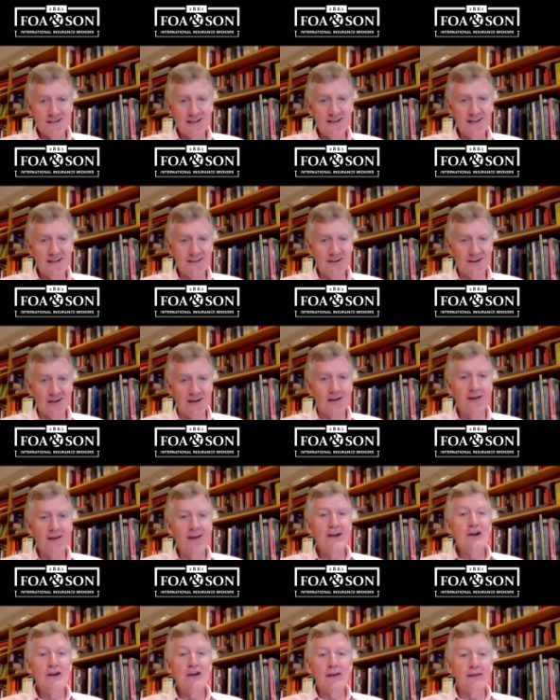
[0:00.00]
you know.
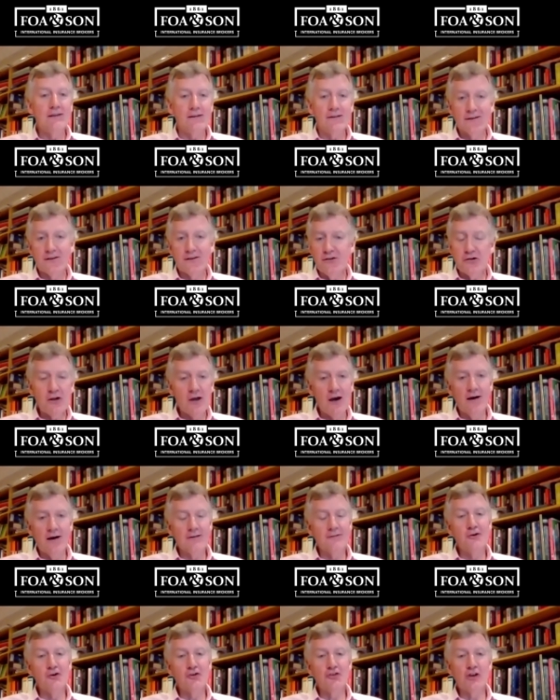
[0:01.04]
You can't
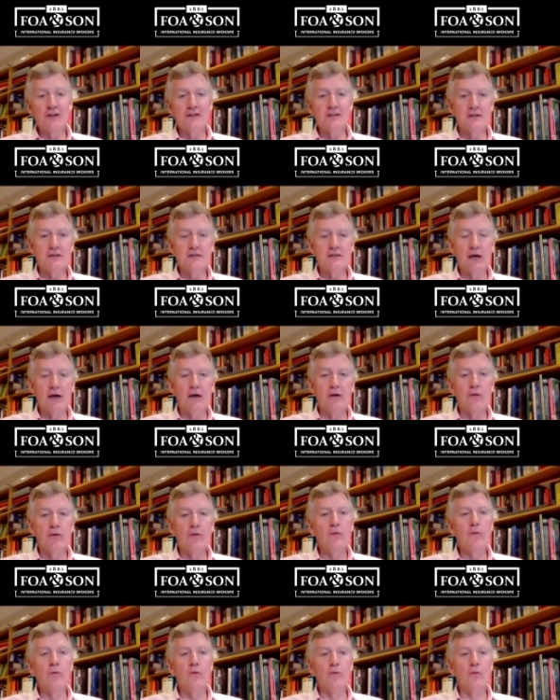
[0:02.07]
afford not to. So
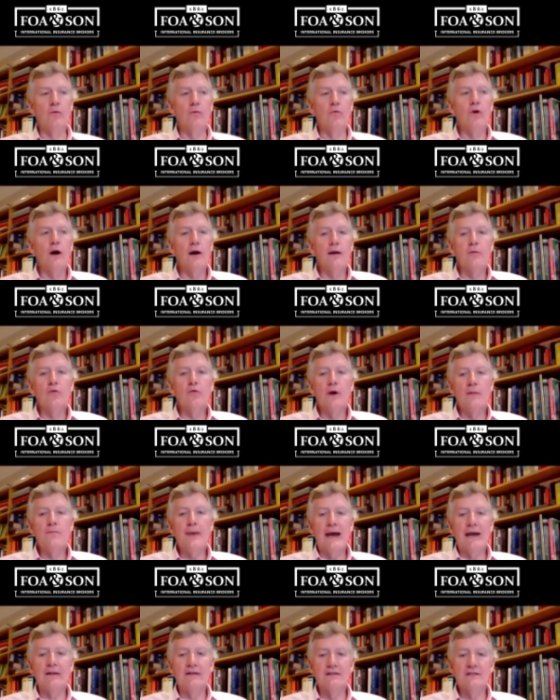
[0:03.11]
what
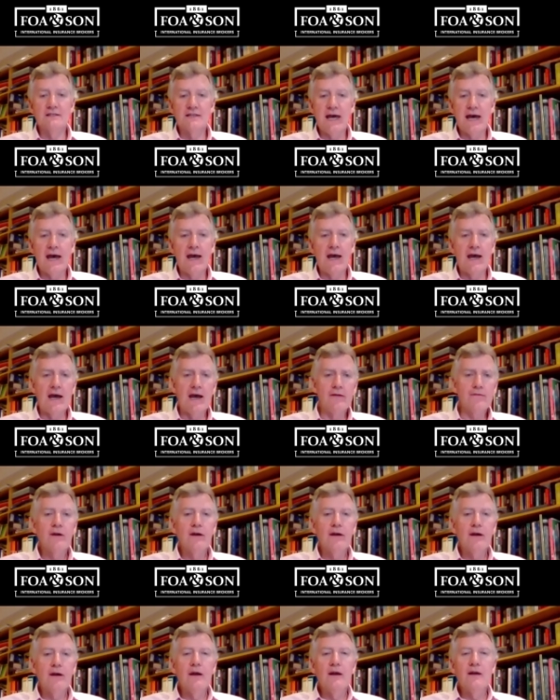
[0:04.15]
impact does that have?
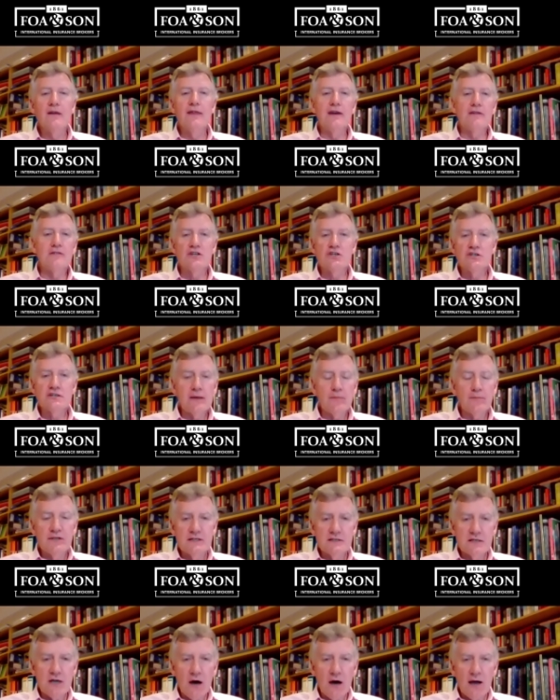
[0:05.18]
There are ship
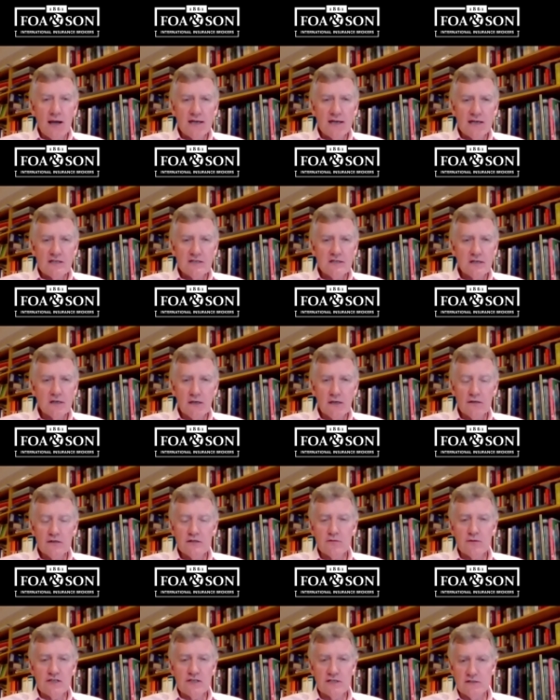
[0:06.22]
design issues,
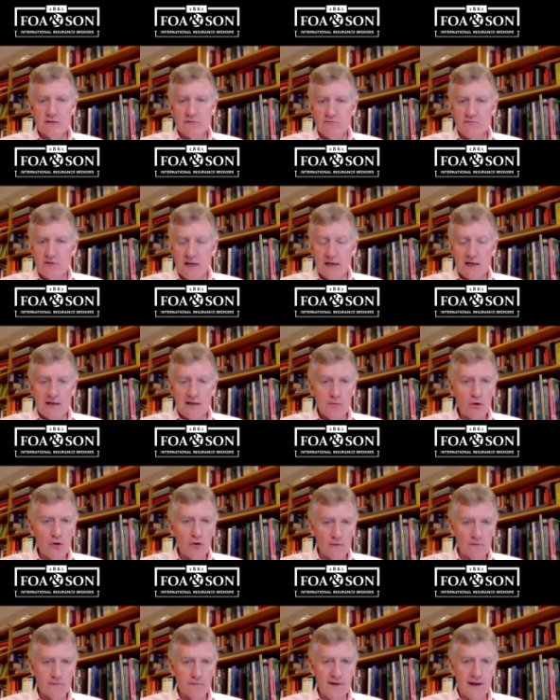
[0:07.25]
which is a really
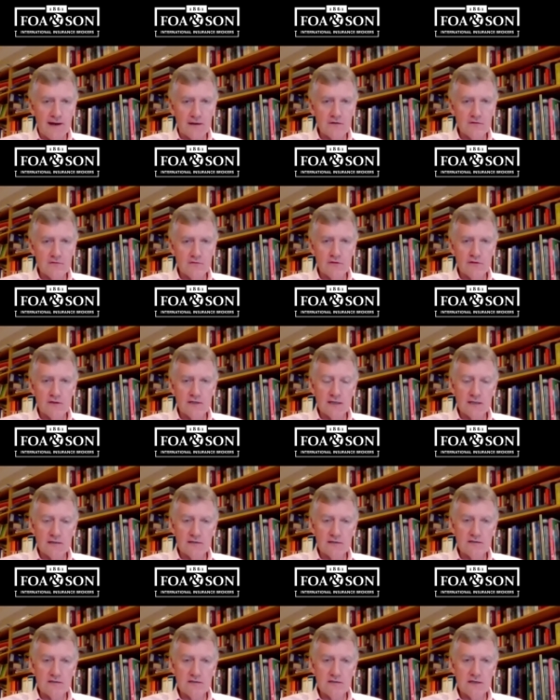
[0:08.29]
important factor on these